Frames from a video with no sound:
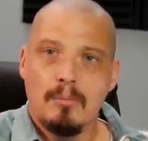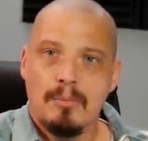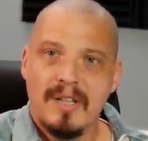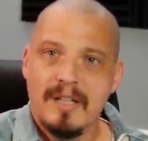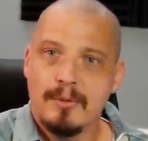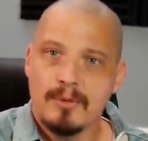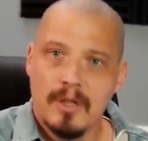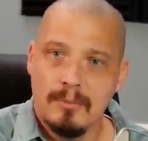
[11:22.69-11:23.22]

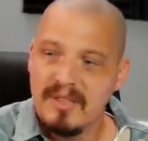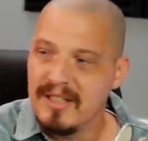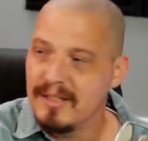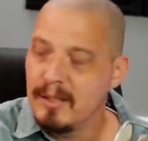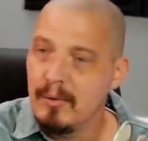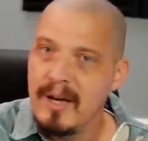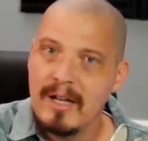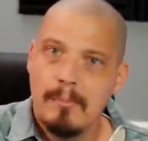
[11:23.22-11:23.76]
bankrupt
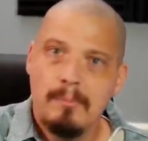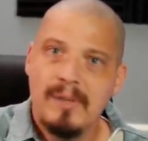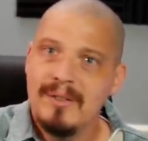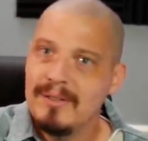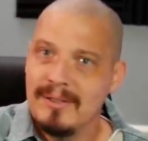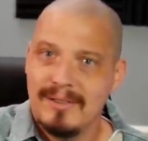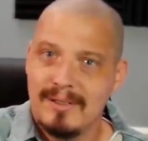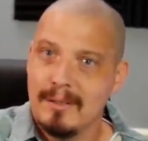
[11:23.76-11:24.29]
and go out of
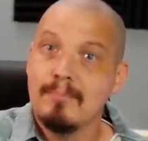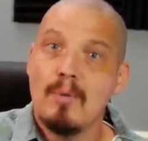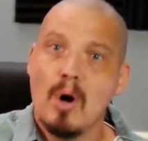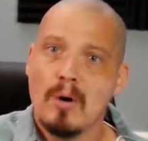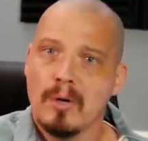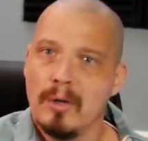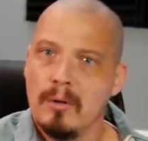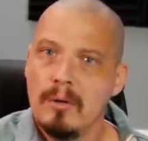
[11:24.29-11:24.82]
business
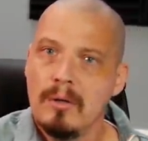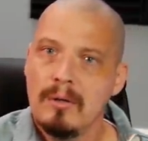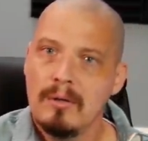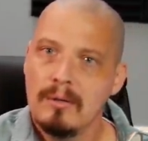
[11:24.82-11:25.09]
tomorrow.